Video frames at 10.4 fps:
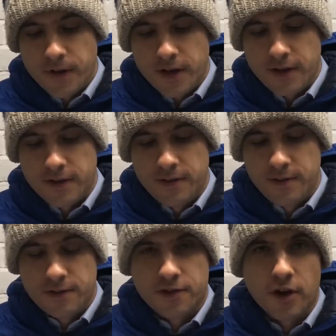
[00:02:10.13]
The
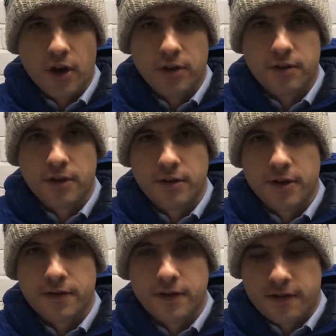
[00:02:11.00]
Son going
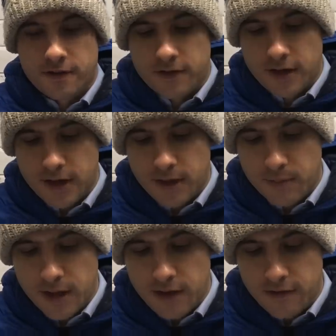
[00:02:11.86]
off to this
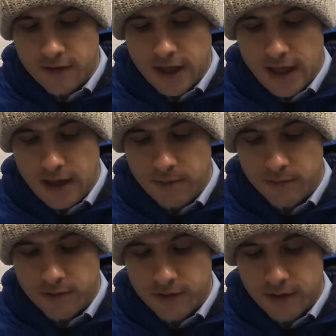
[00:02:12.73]
Asia
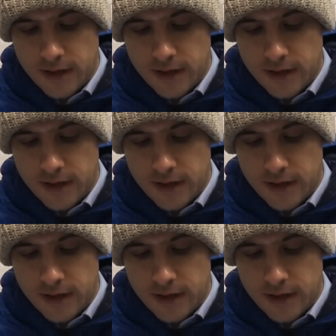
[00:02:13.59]
Games.